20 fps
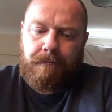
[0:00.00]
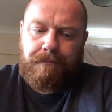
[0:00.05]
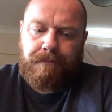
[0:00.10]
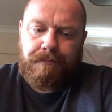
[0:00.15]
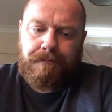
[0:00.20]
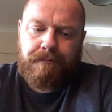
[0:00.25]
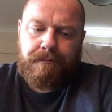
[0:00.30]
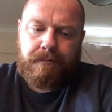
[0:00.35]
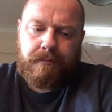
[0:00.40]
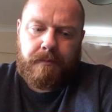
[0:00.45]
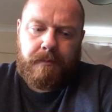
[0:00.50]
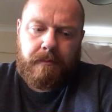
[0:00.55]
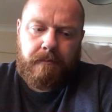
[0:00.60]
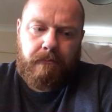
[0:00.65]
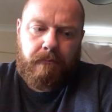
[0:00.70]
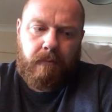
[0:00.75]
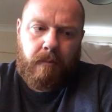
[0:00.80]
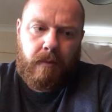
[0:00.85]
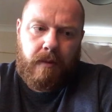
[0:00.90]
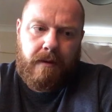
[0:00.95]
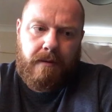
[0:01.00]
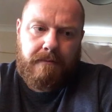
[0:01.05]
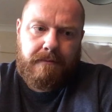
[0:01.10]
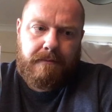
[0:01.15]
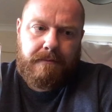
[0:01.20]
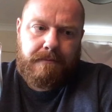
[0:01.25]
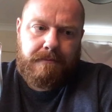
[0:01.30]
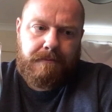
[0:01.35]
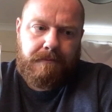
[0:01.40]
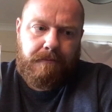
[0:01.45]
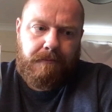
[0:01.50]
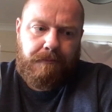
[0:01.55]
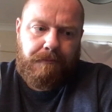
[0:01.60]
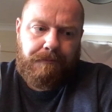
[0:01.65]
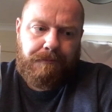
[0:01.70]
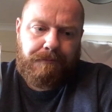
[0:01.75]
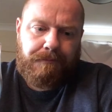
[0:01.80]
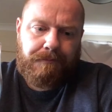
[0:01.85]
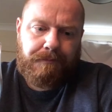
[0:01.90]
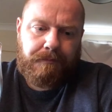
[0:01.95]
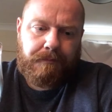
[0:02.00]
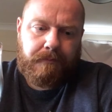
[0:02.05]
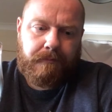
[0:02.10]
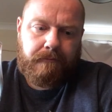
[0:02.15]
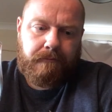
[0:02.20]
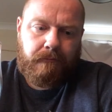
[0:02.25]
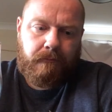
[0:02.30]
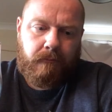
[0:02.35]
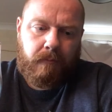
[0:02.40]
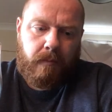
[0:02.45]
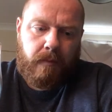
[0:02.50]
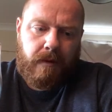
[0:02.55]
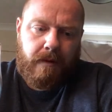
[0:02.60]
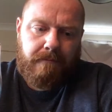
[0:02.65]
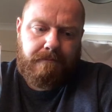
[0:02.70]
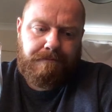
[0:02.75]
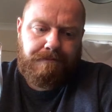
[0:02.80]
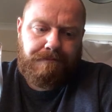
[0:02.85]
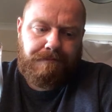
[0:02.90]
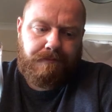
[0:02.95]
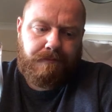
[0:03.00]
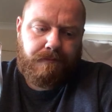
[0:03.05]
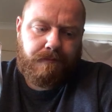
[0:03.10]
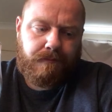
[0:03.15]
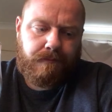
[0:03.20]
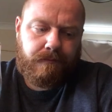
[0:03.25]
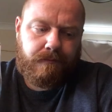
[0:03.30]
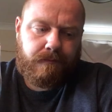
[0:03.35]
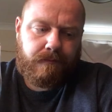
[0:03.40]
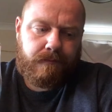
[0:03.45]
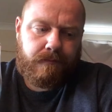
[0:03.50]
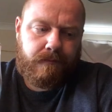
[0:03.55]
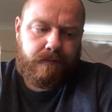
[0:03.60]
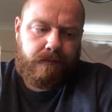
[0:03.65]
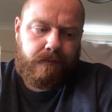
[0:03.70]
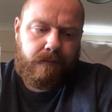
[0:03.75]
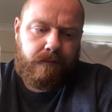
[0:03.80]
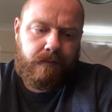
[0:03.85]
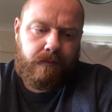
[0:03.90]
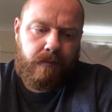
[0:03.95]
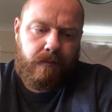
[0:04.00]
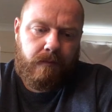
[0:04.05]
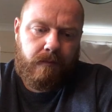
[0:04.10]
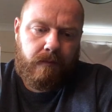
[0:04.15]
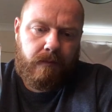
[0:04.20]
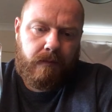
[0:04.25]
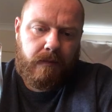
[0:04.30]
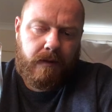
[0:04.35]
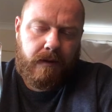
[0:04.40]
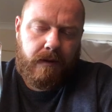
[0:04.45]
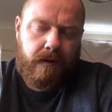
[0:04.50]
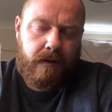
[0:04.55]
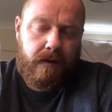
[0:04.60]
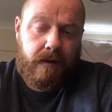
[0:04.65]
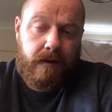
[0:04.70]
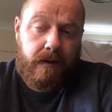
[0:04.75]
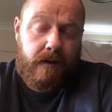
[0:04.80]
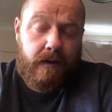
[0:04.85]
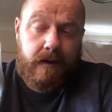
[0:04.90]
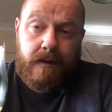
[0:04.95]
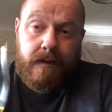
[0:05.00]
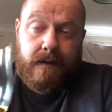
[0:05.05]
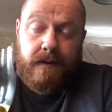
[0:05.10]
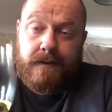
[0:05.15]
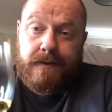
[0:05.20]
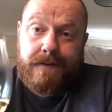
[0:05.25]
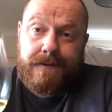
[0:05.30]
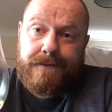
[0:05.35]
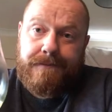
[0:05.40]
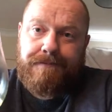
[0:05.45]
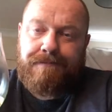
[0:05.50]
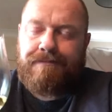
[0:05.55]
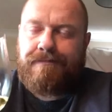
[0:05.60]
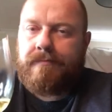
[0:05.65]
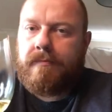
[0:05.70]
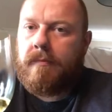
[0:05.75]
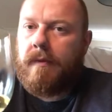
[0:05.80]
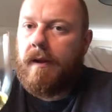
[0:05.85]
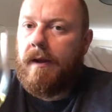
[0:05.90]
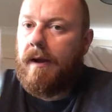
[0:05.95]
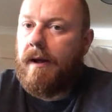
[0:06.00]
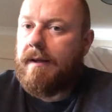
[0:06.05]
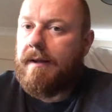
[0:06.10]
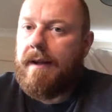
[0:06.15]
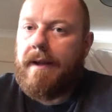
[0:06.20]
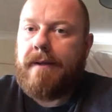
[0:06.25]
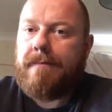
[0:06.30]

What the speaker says: No one is speaking in this clip.